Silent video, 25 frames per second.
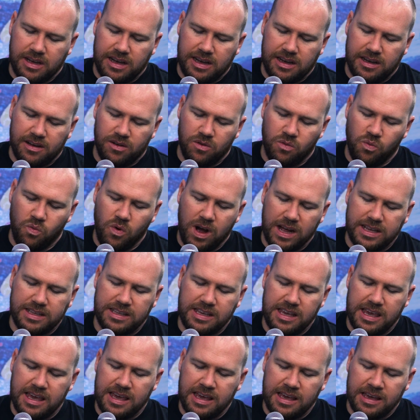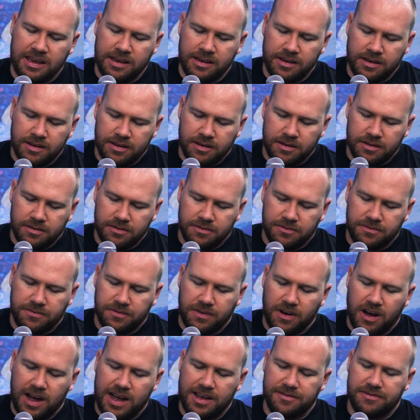1 year,
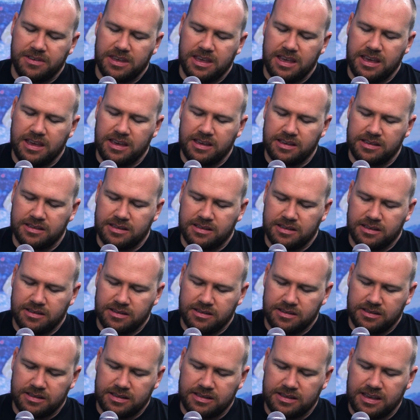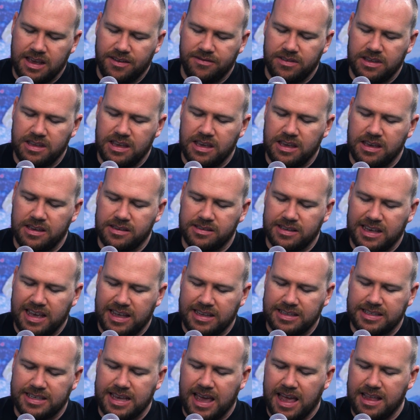5 years, 7 years
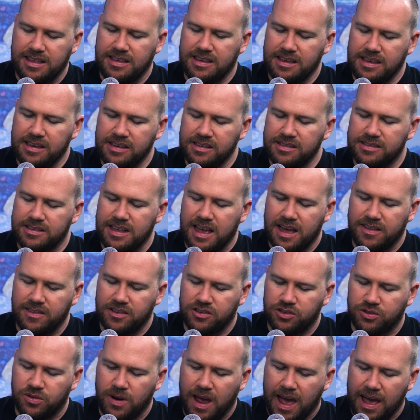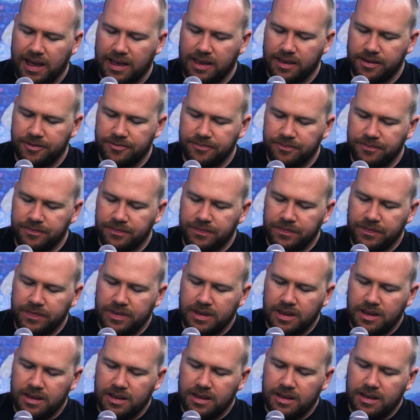and 10 years down the track.
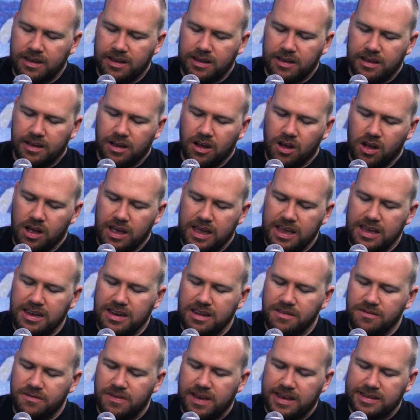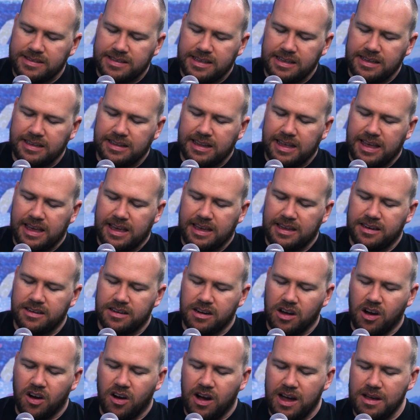In investing land,
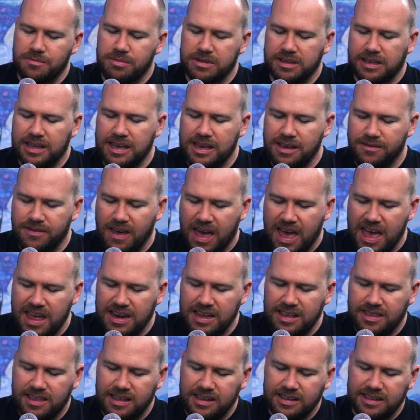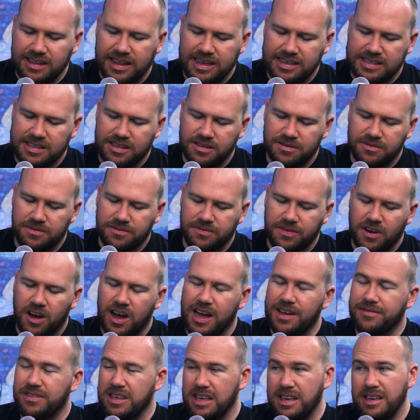I believe anything less than
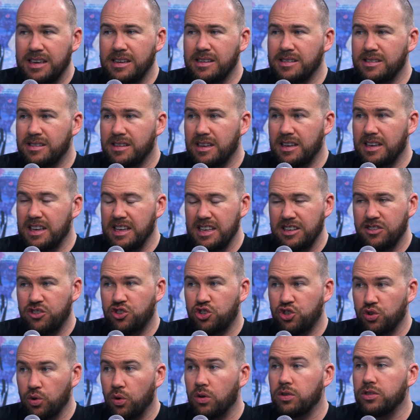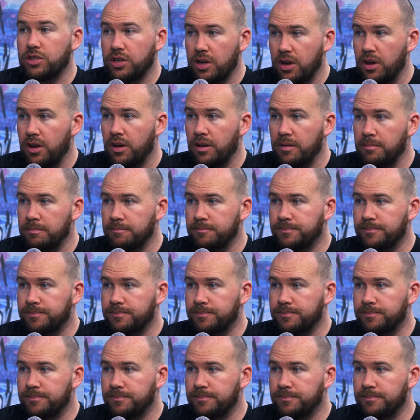5 years is short term.